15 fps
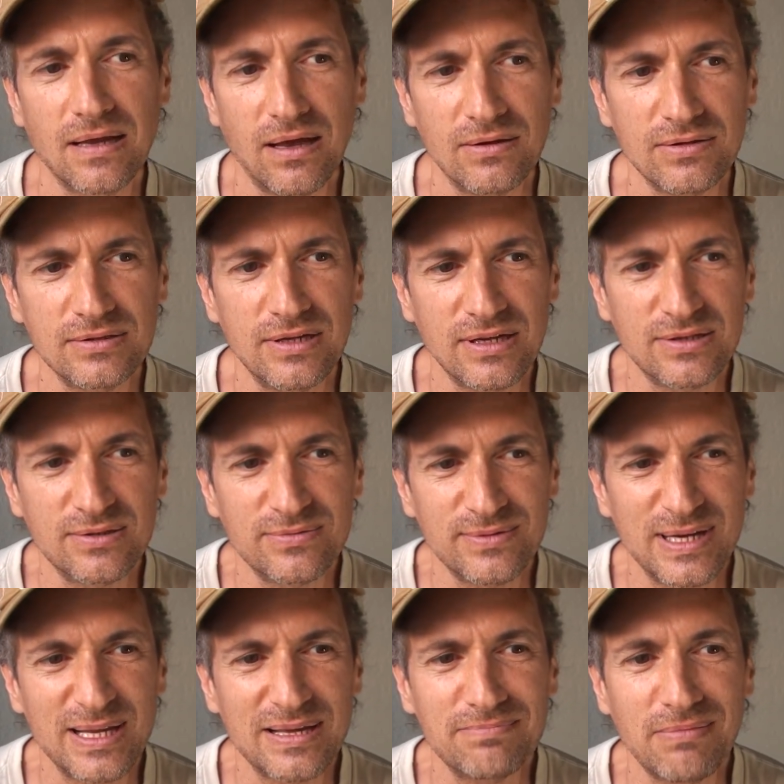I'll stick to
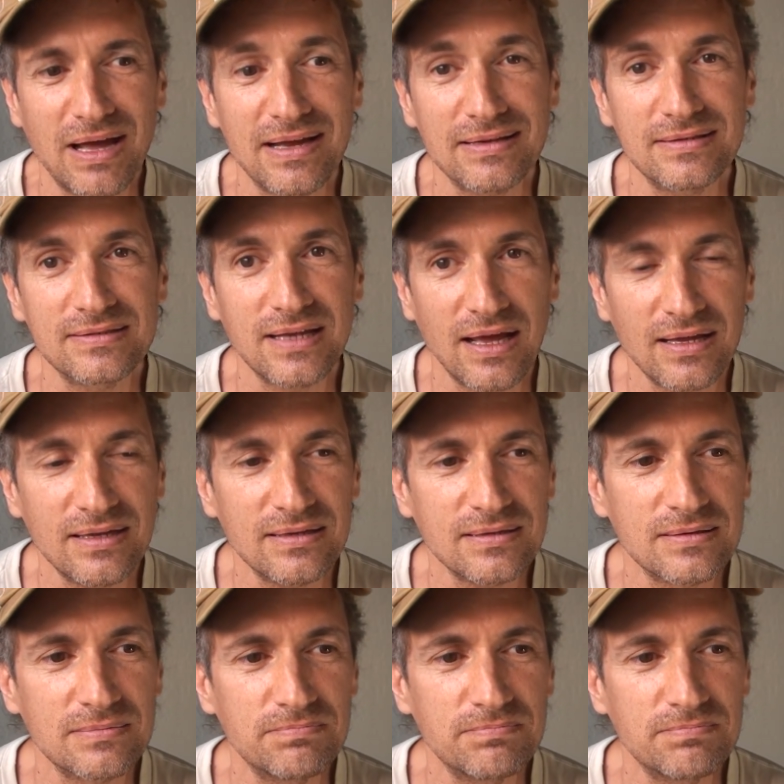reading my science